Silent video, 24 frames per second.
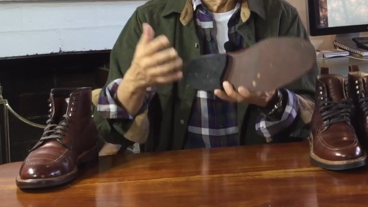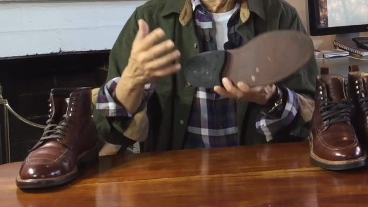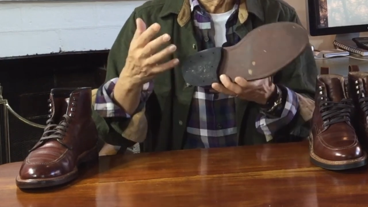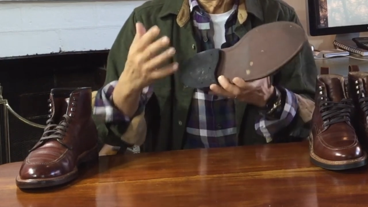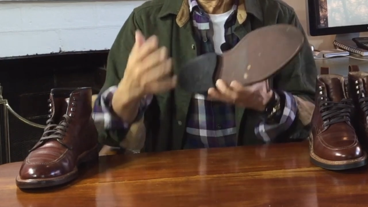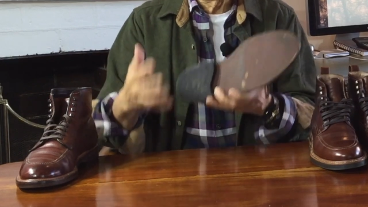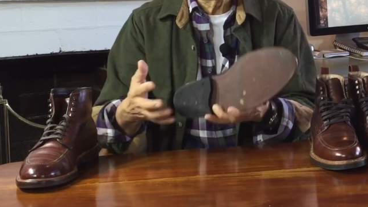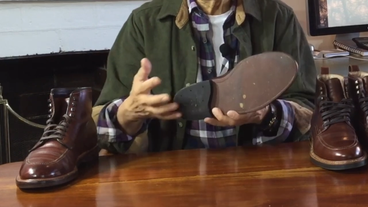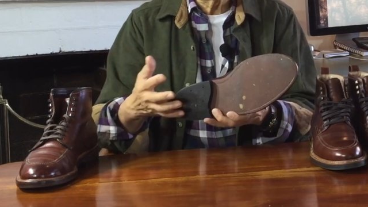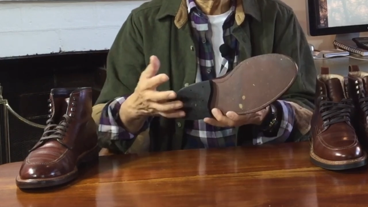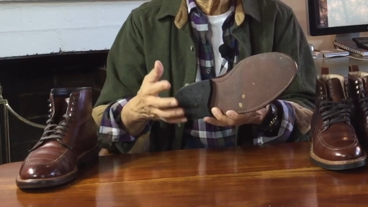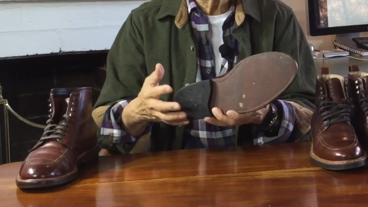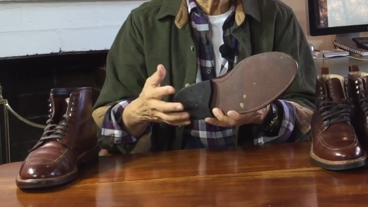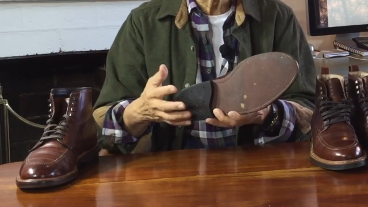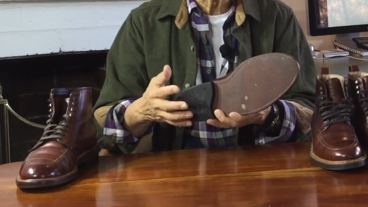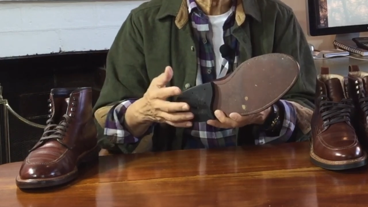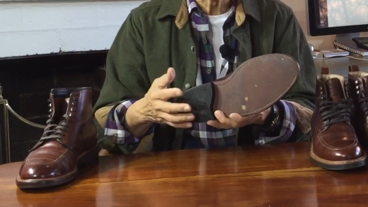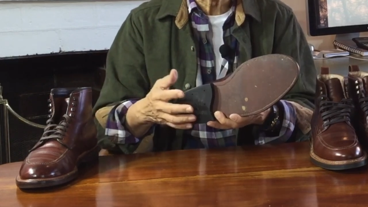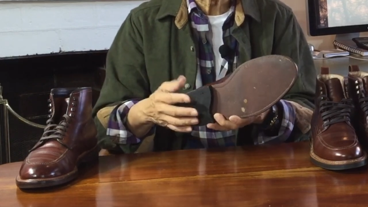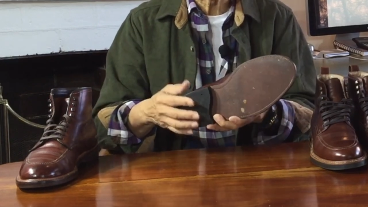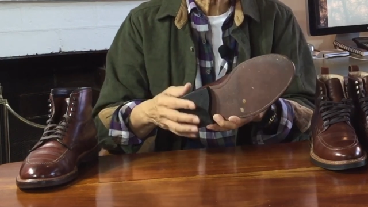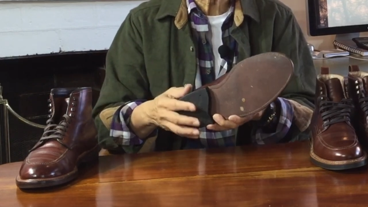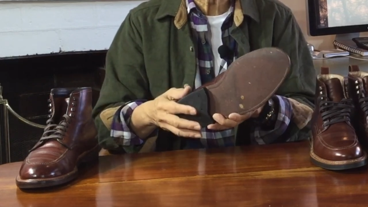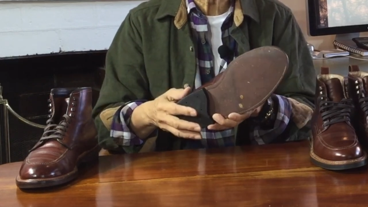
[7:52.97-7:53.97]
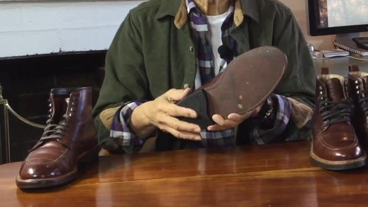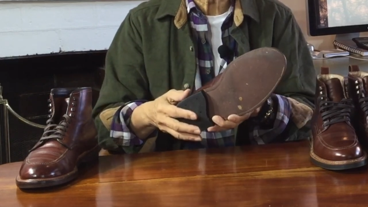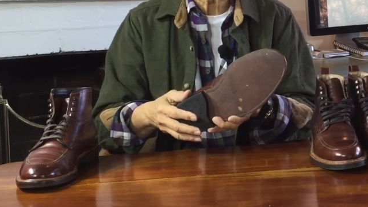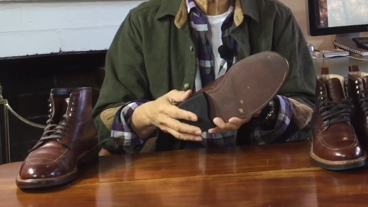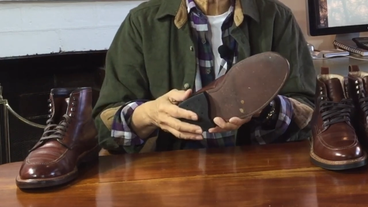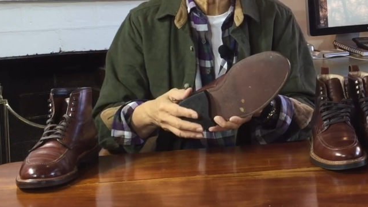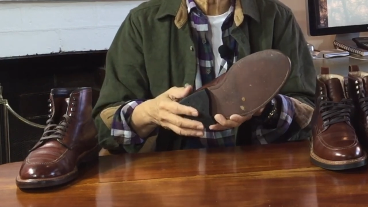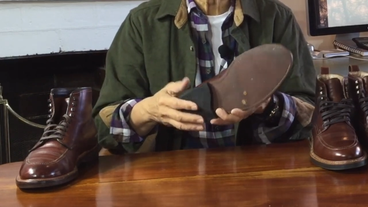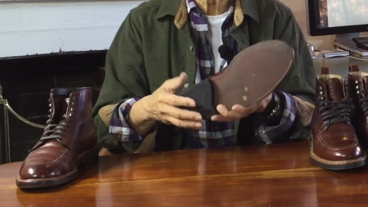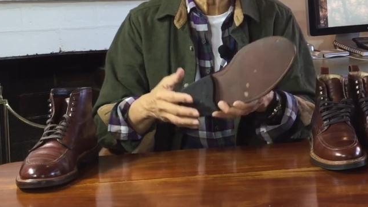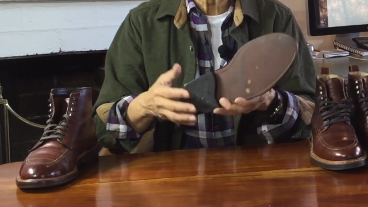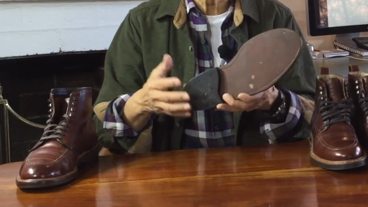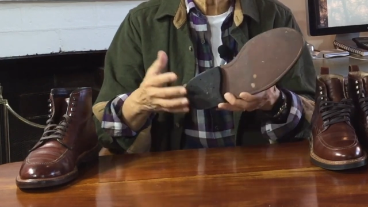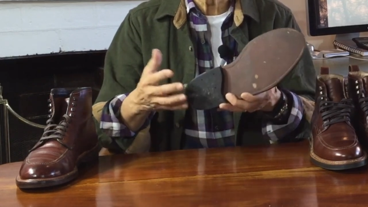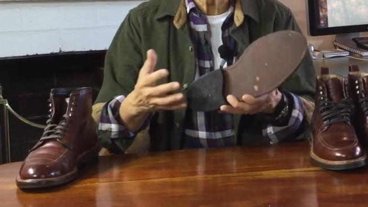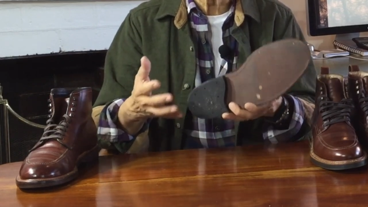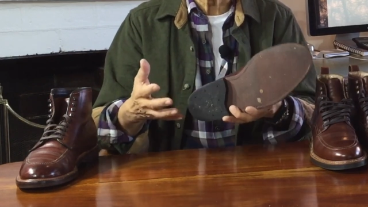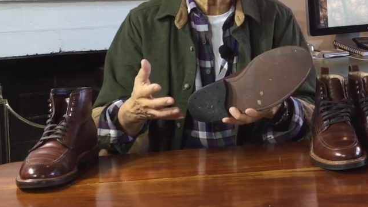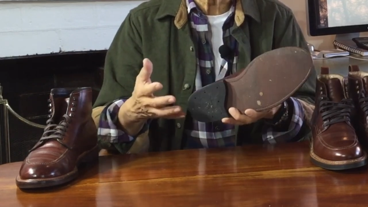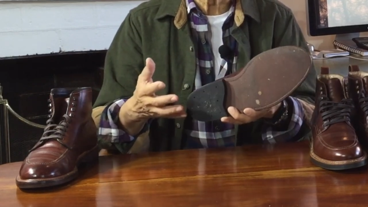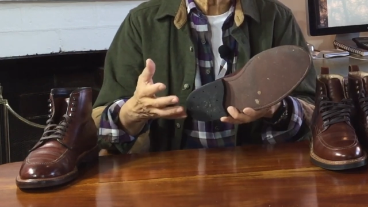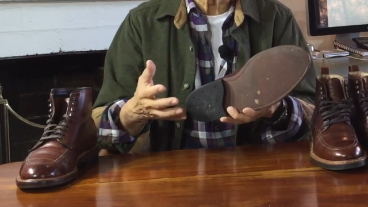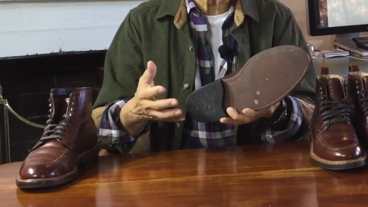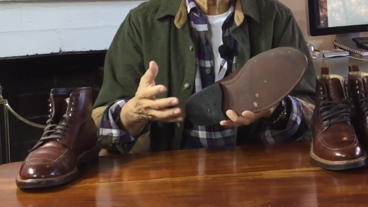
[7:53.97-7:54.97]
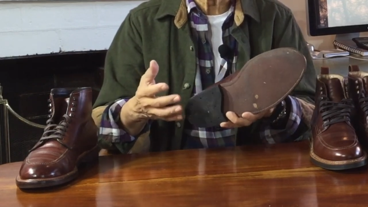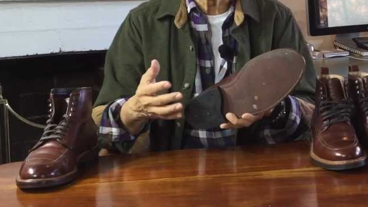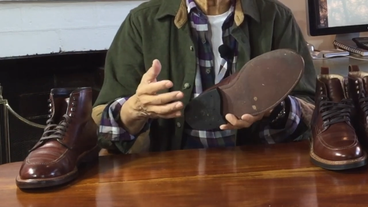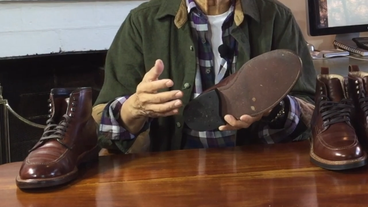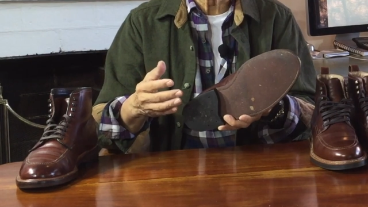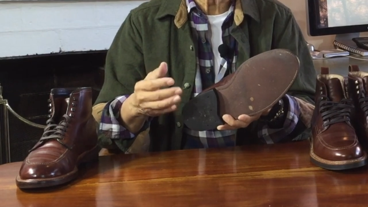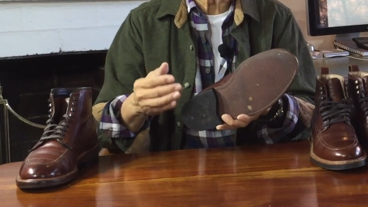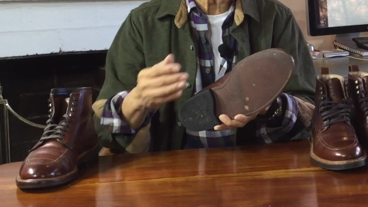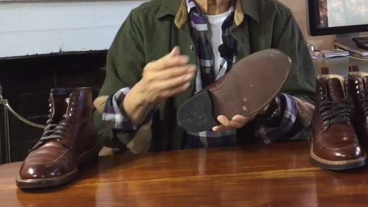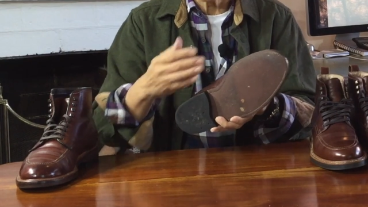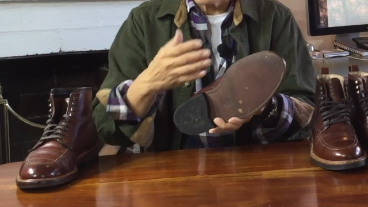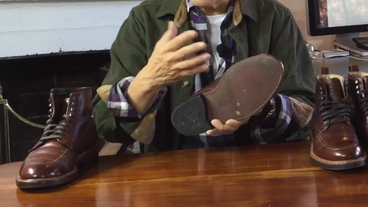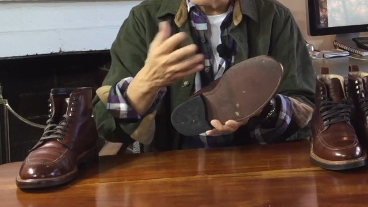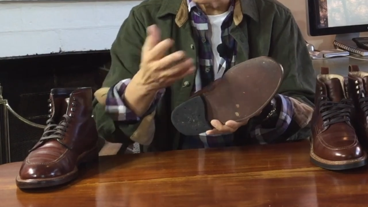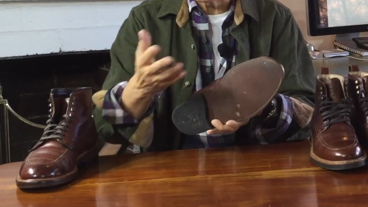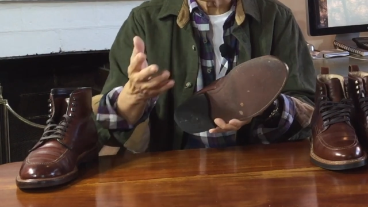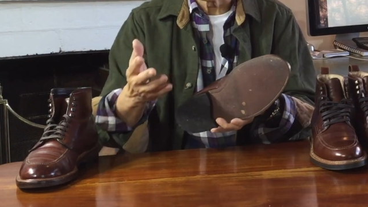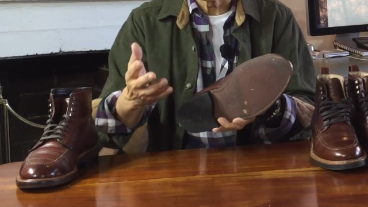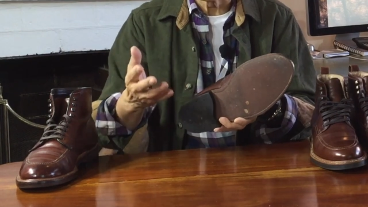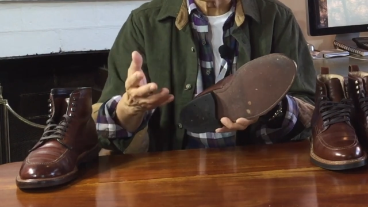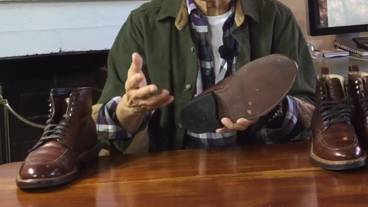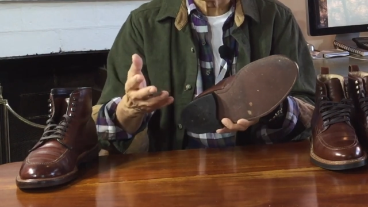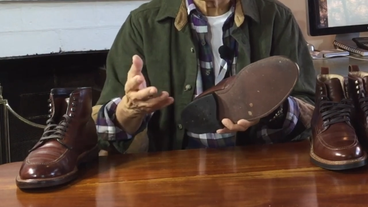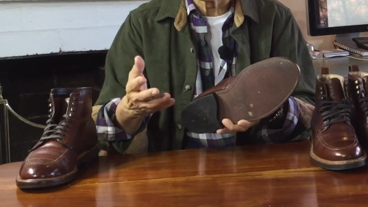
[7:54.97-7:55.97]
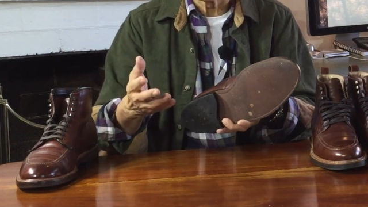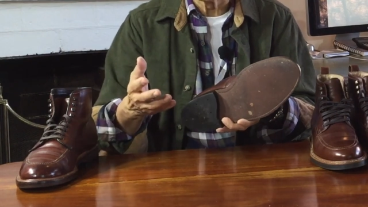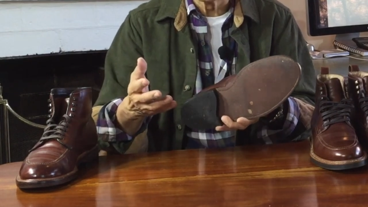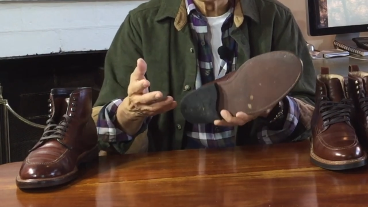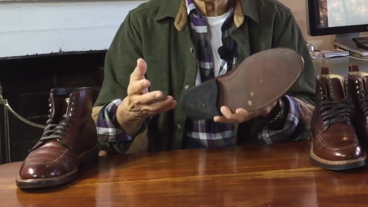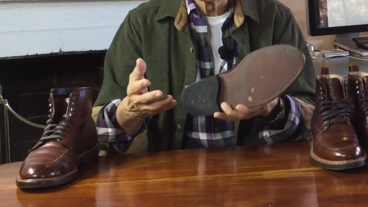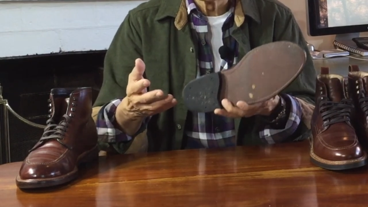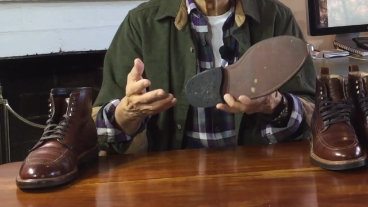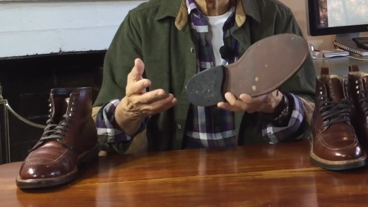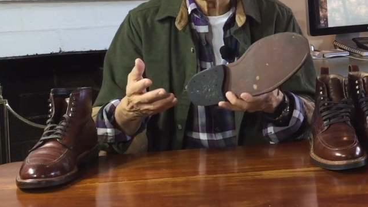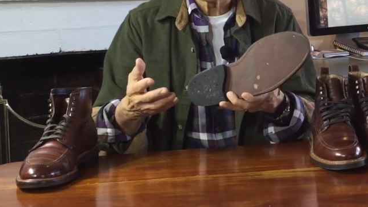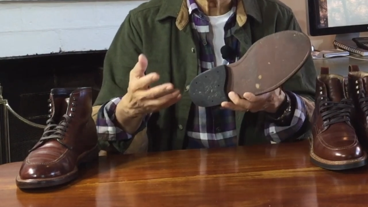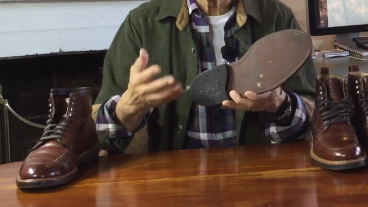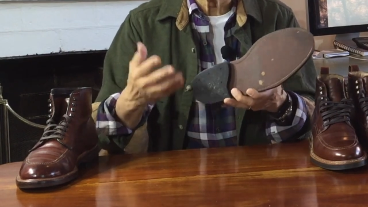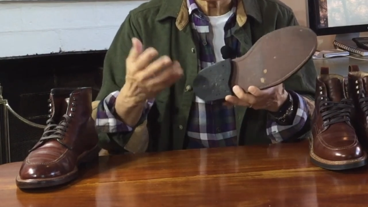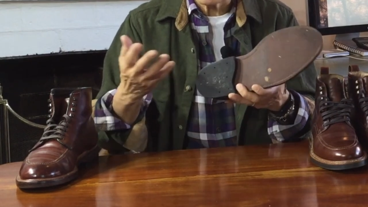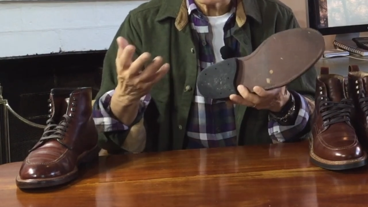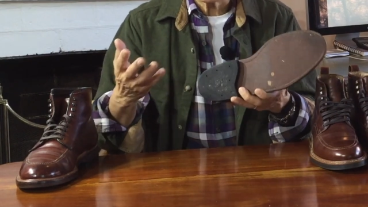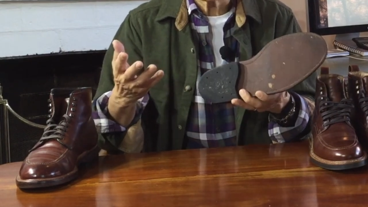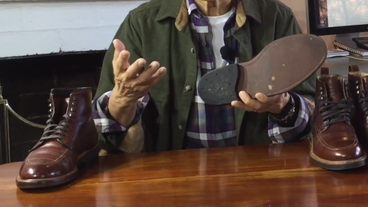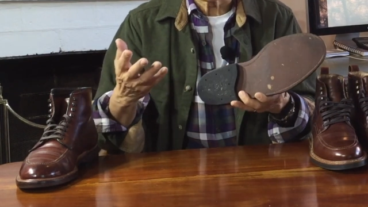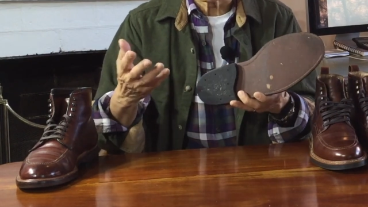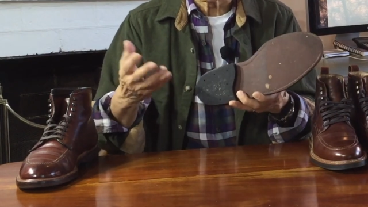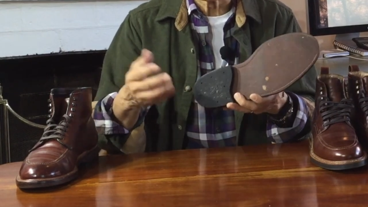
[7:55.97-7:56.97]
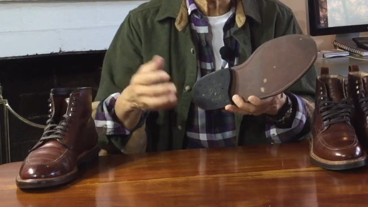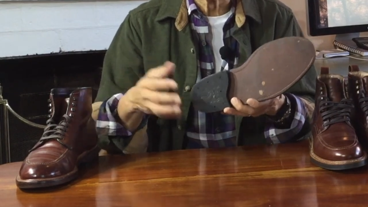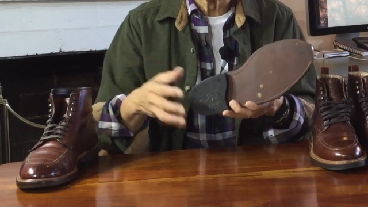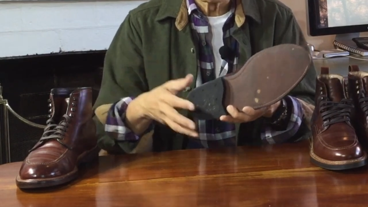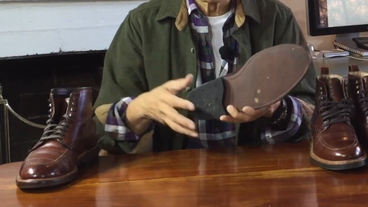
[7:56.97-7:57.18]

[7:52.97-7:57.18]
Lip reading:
(no speaker visible)